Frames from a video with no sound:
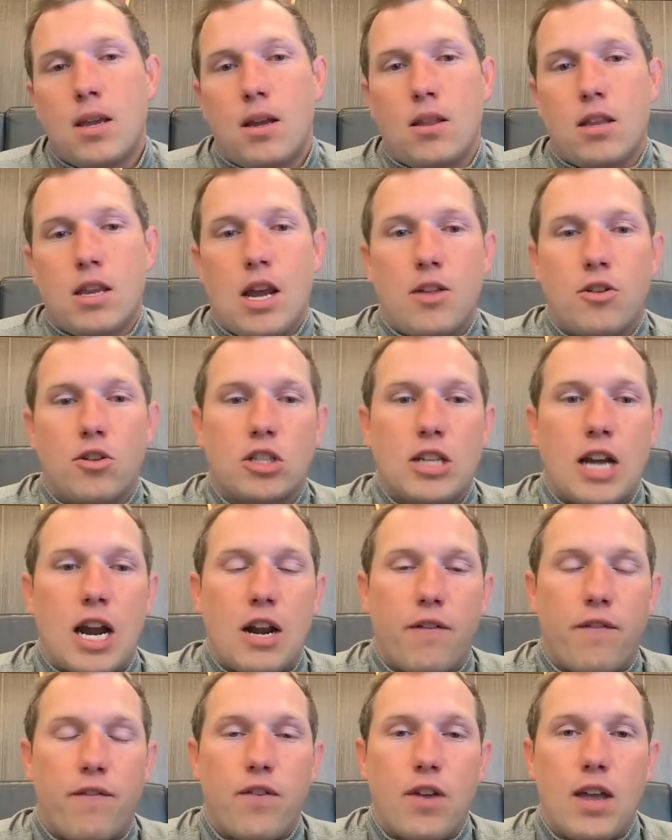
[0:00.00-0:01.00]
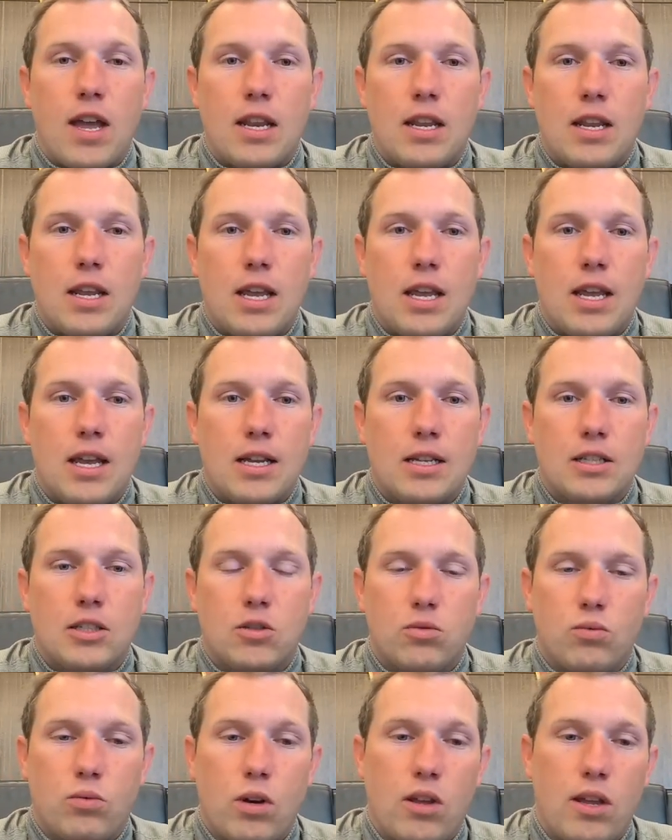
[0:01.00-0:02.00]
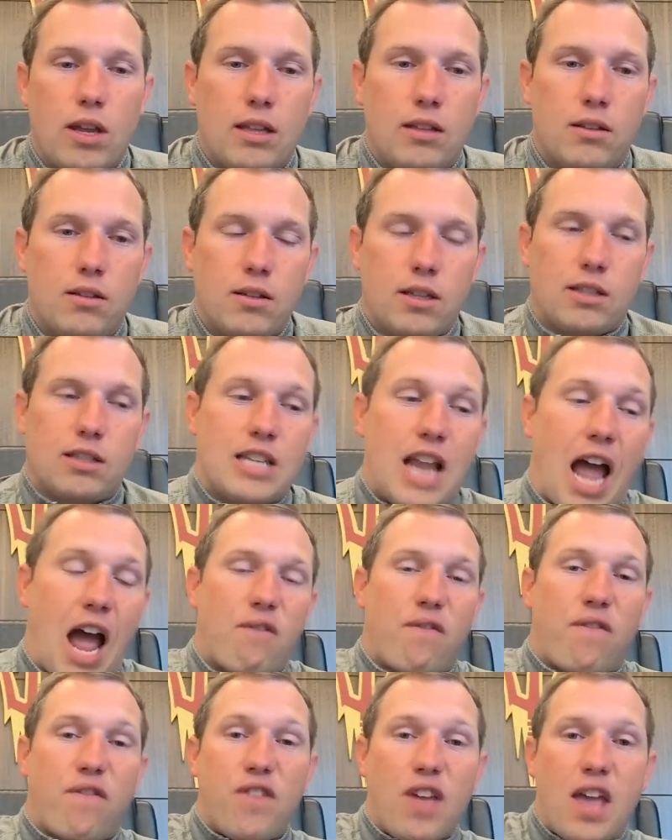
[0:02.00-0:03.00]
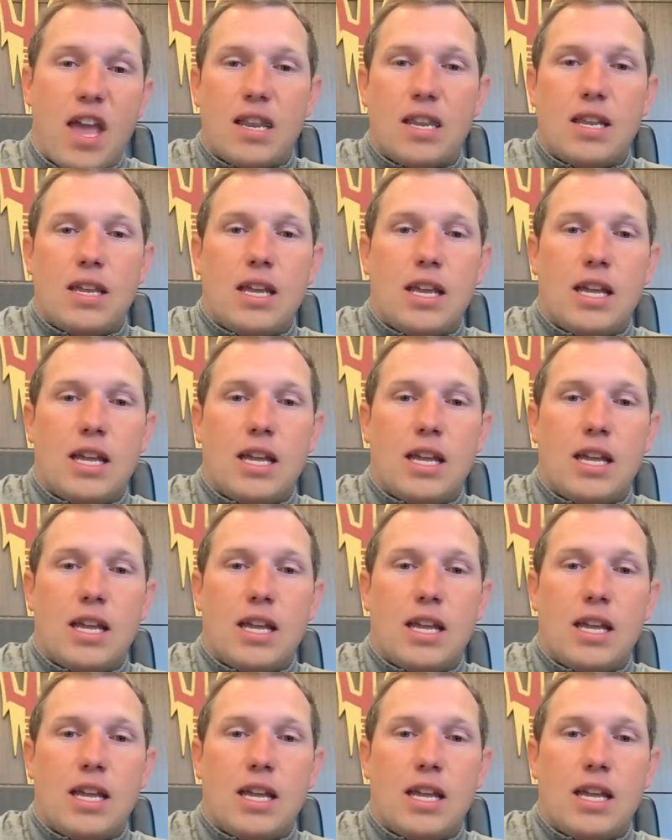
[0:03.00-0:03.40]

And the other side of fit is really, it's not fit.